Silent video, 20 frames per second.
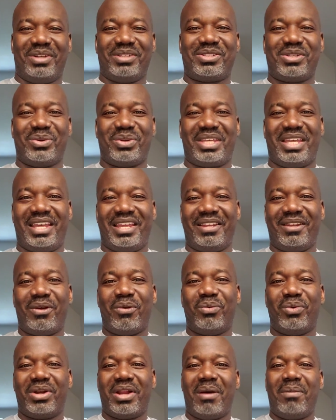again,
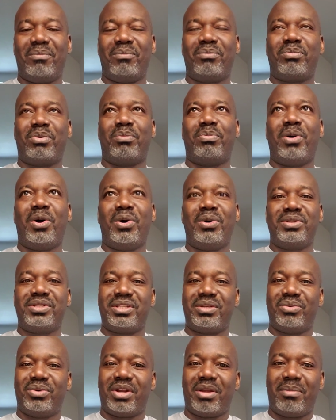what I'm
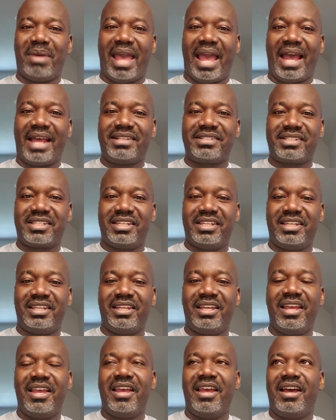proposing, what I'm
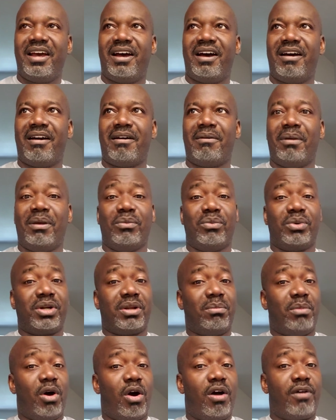asking, and what
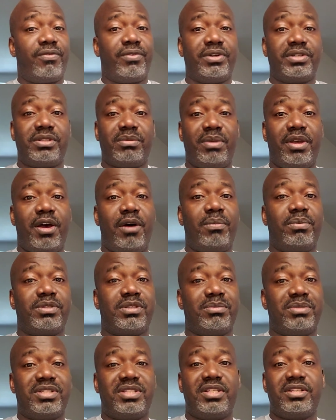I'm offering some help,
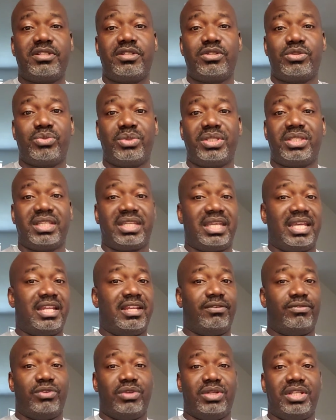some assistance with, again,
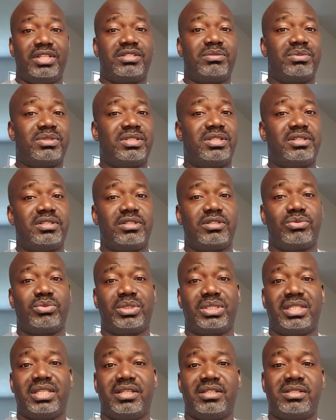if you need some assistance
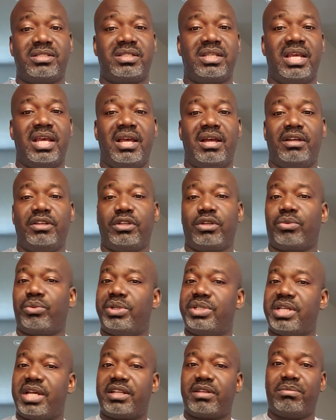with this, you can
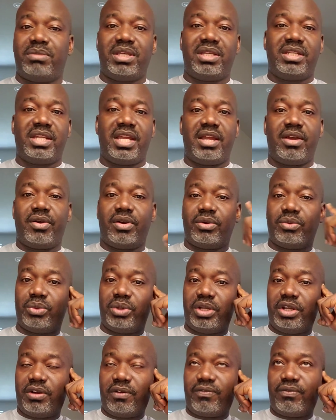reach out to me or Darren.
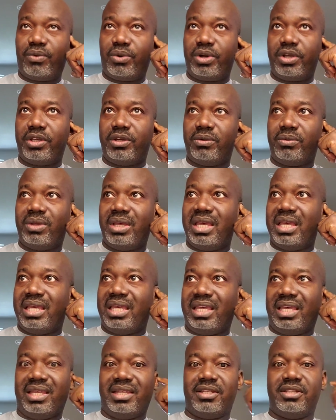We're here for you.
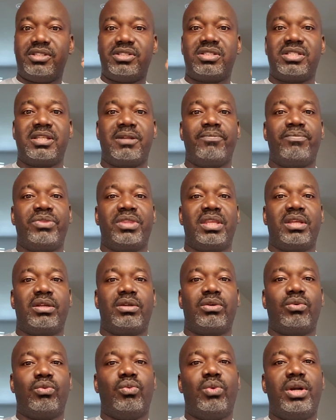Is
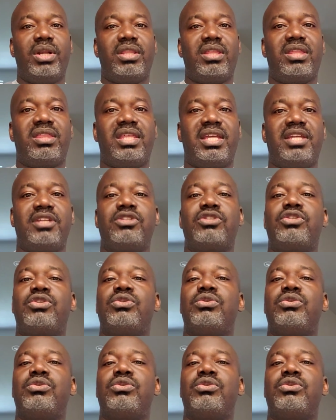one of the things